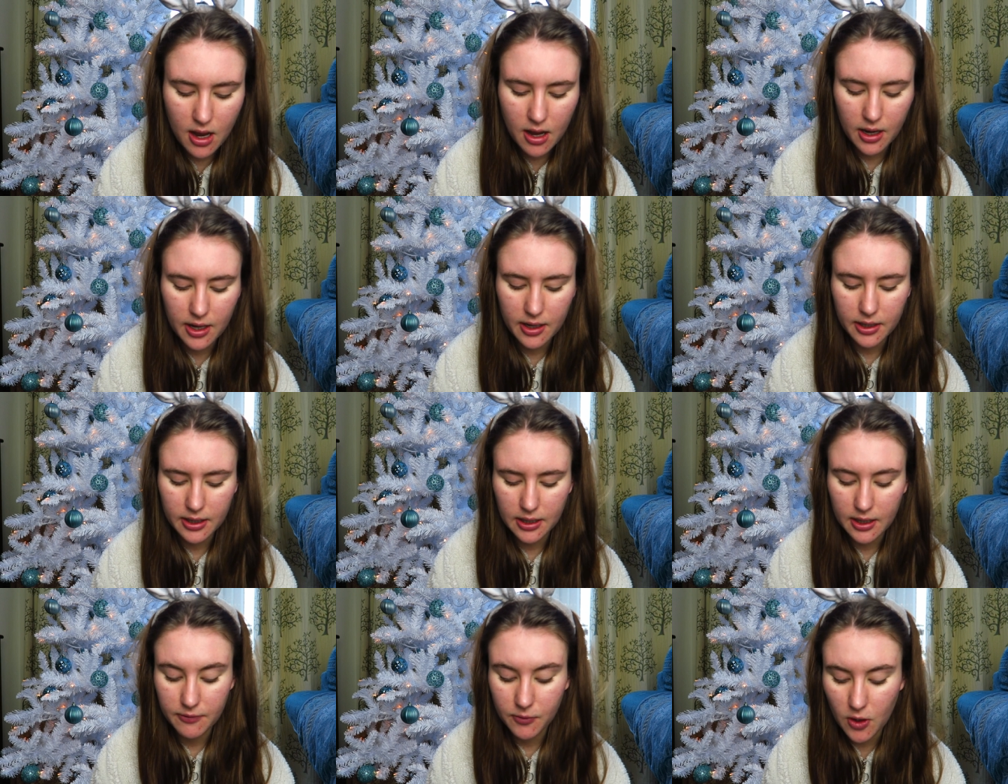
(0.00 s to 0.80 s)

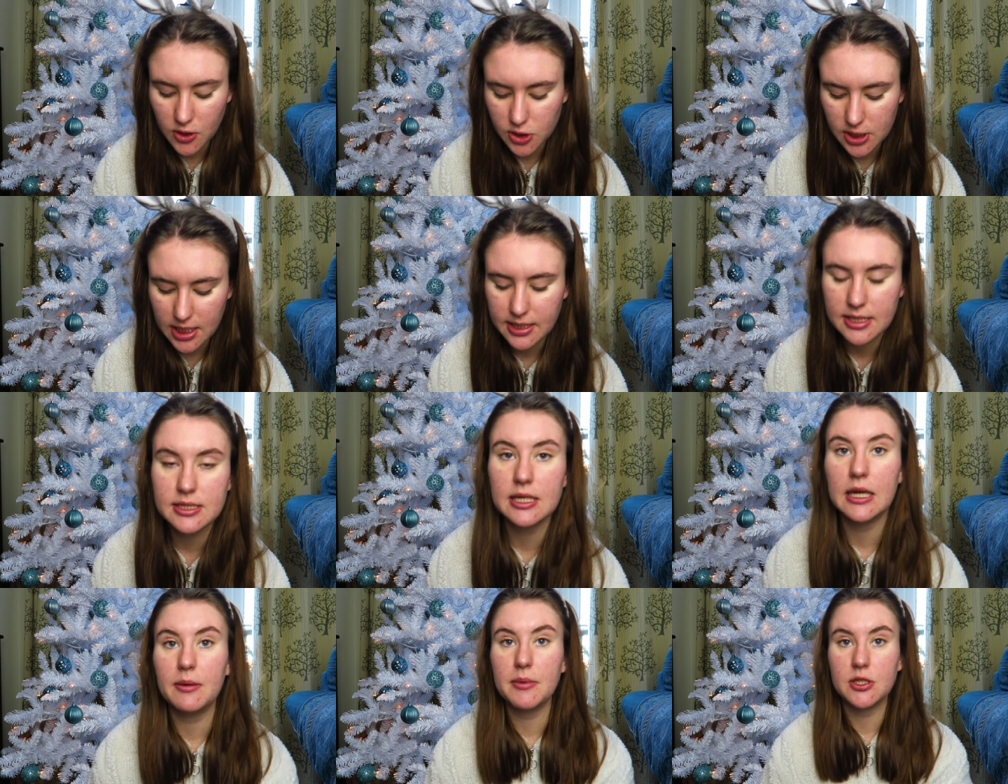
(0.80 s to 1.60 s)
I have got a shade
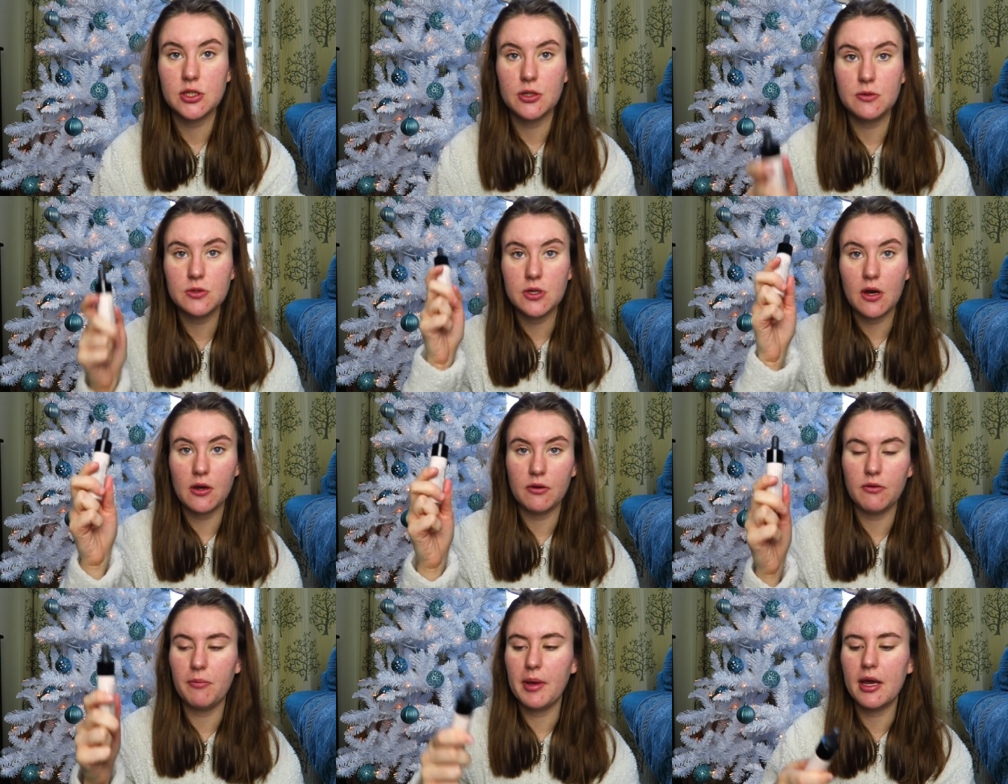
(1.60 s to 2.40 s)
that's a little bit too
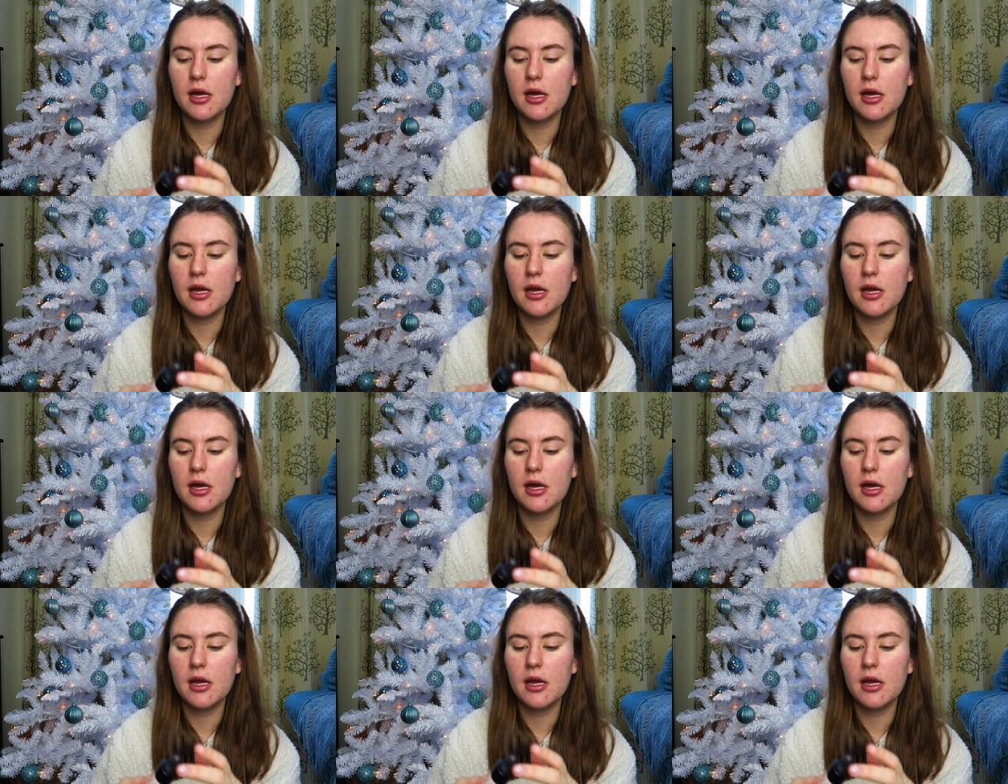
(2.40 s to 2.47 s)
dark for me.